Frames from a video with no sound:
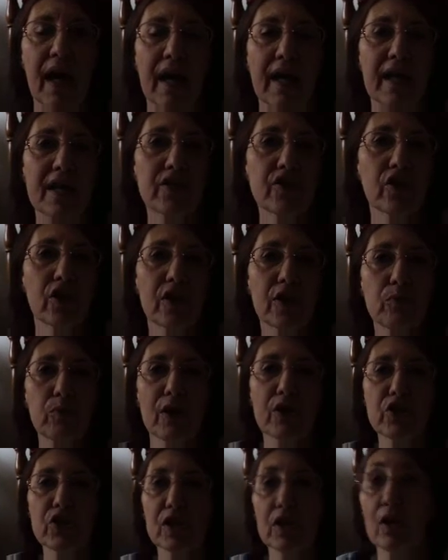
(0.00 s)
And I
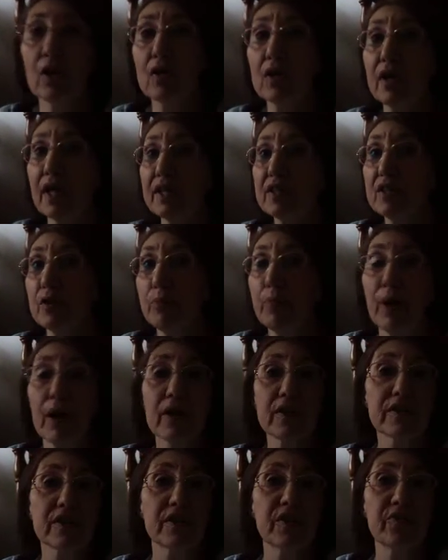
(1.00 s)
started watching all kinds of
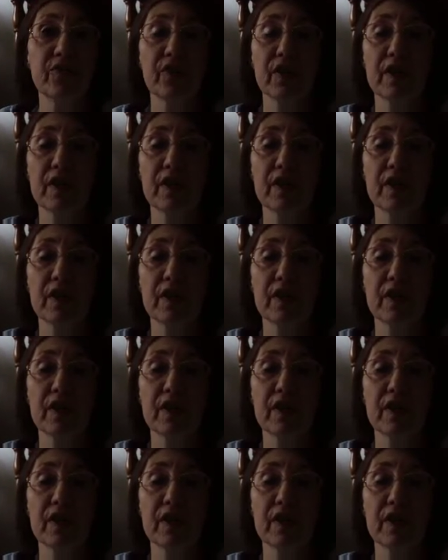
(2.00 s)
positive